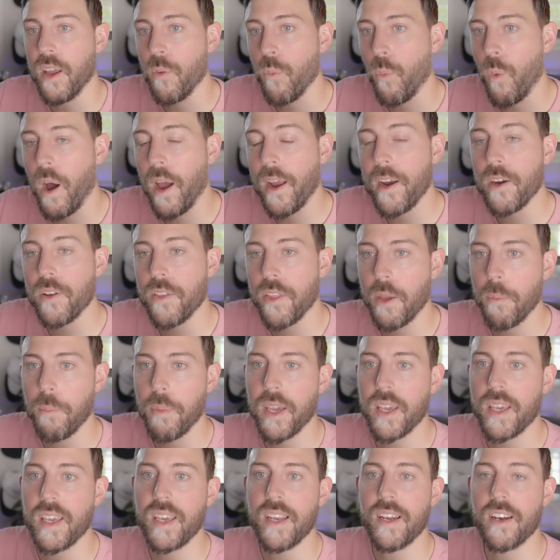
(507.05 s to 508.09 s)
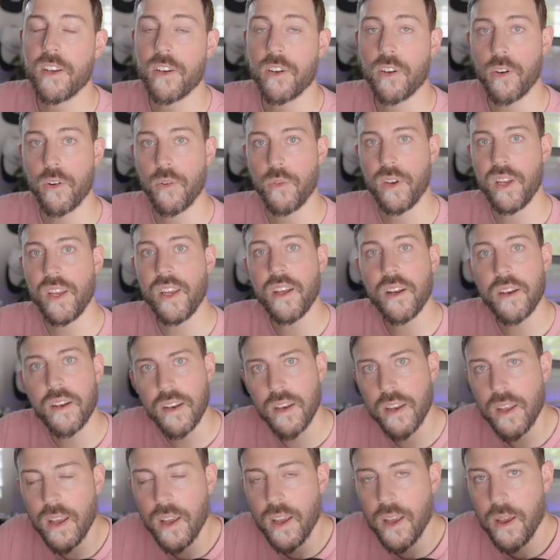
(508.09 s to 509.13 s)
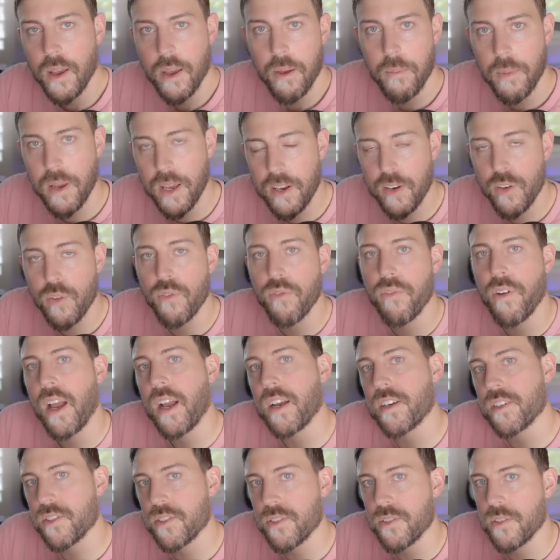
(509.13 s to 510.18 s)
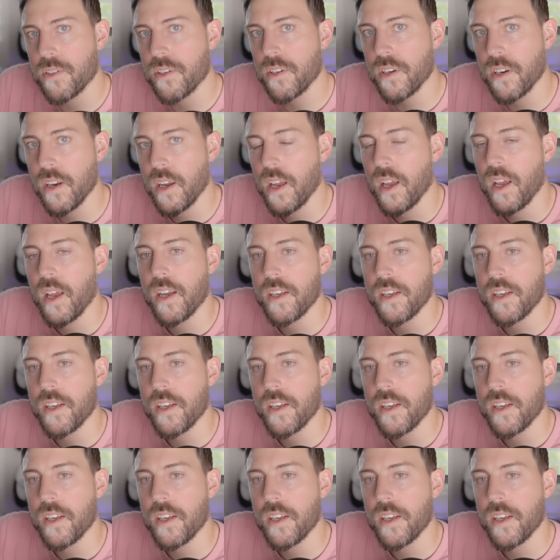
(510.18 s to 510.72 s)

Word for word: And why are they picking a Korean manufacturer